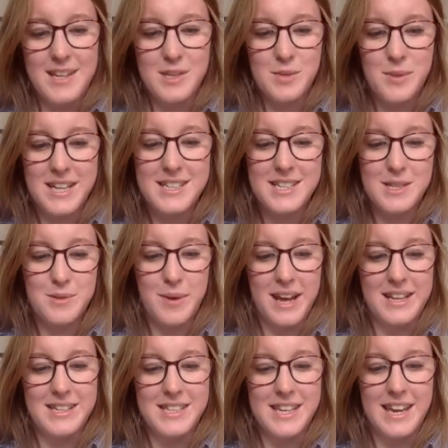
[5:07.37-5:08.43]

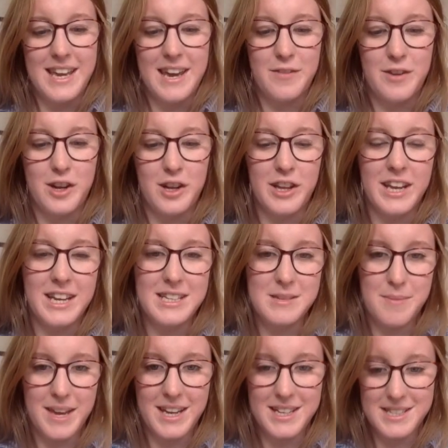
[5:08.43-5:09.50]
2020, if you're looking to
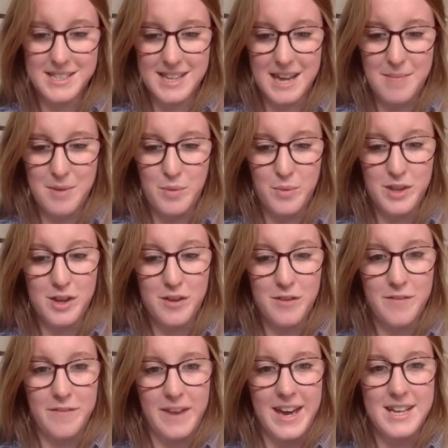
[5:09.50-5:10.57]
make a statement with your
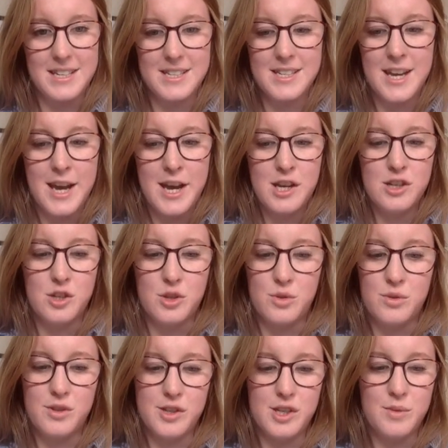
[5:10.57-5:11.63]
fit,
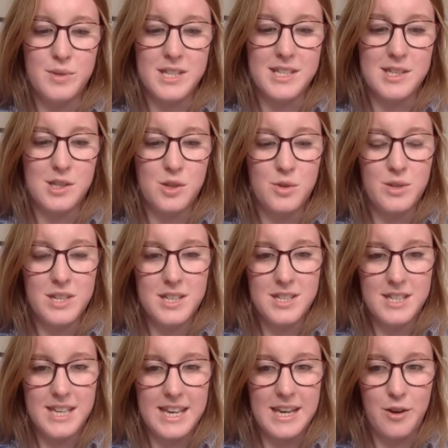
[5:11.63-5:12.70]
don't do it with a slogan
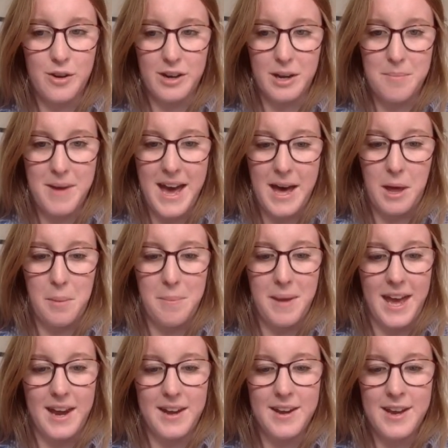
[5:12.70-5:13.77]
tee or lapel
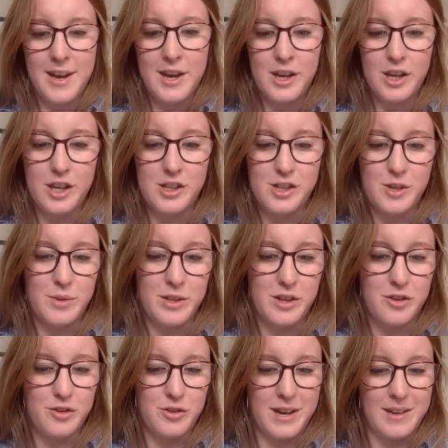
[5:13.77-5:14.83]
pin, you do it with
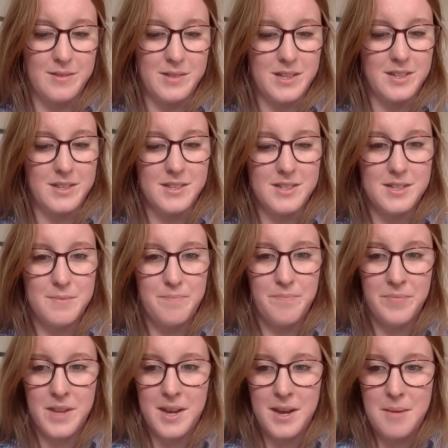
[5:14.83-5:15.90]
your trousers.
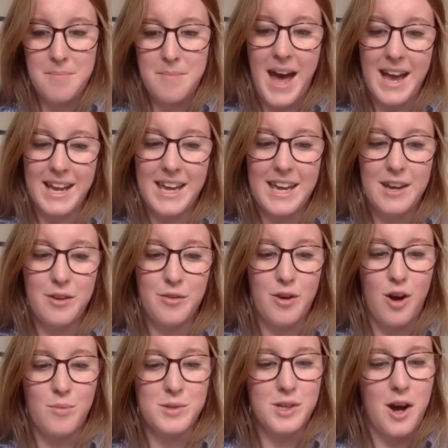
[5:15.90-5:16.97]
Baggy,
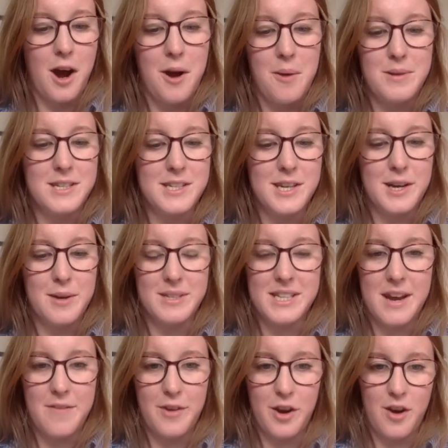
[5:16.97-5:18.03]
cropped, carpenter,
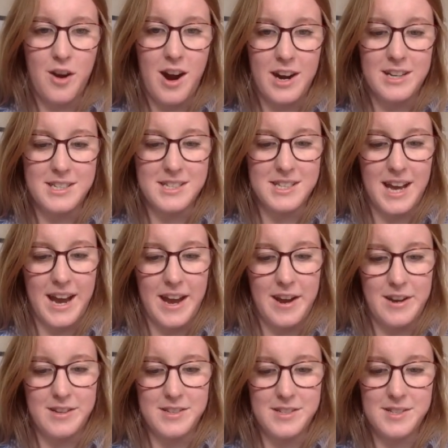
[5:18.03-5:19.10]
whatever your heart
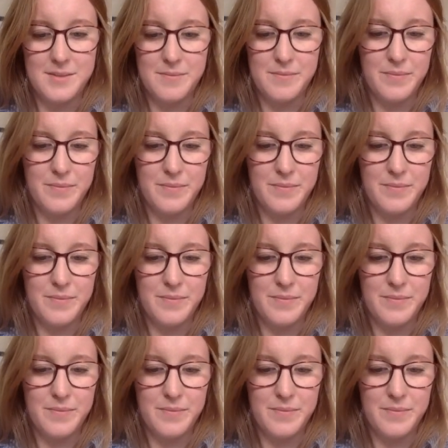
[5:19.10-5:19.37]
desires.